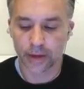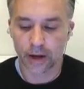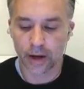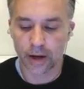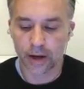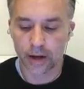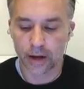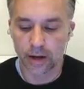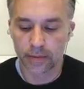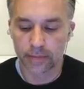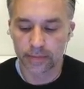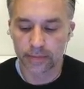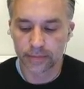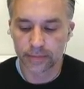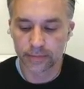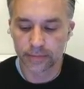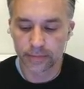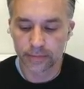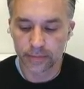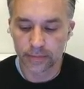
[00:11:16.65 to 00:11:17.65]

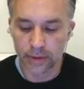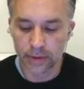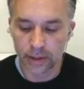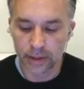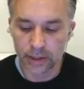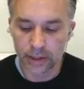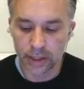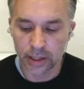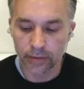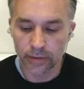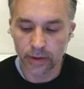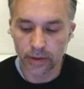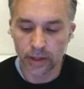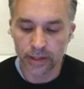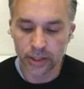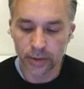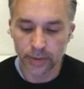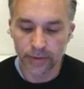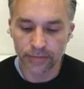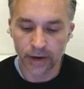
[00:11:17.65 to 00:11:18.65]
um, you know,
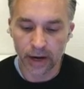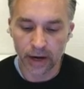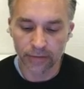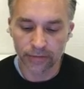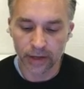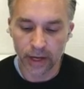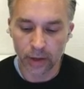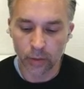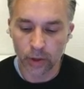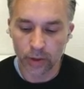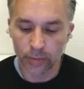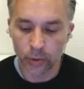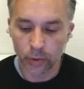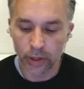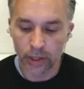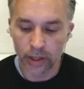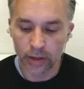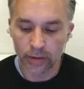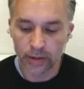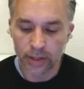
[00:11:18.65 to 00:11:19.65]
Adobe Firefly
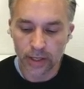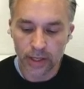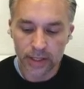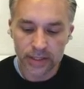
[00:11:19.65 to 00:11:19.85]
1.0.